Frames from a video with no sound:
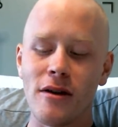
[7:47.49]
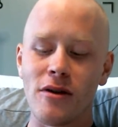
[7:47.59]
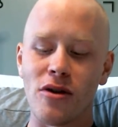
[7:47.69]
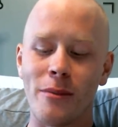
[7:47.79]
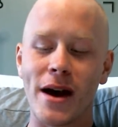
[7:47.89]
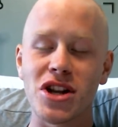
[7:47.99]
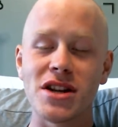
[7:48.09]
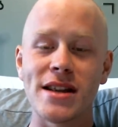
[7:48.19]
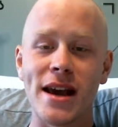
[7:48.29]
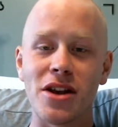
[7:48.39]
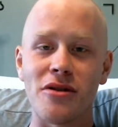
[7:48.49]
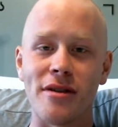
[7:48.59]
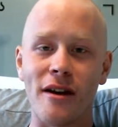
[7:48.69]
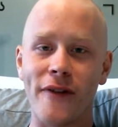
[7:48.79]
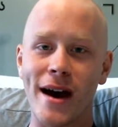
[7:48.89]
So imagine taking
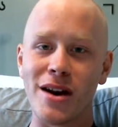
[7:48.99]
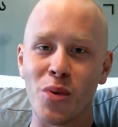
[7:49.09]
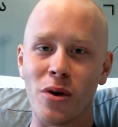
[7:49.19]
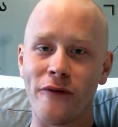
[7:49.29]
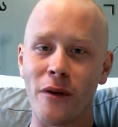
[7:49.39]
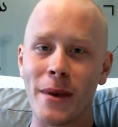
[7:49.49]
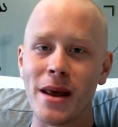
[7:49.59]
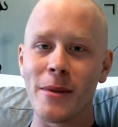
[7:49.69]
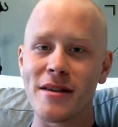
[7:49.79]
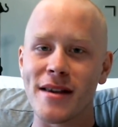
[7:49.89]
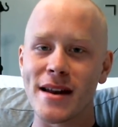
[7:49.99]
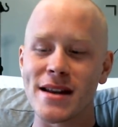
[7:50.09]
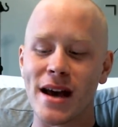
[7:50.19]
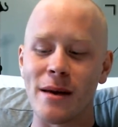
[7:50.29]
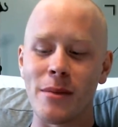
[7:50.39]
yourself out of work for many months at a
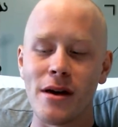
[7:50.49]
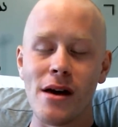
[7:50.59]
time,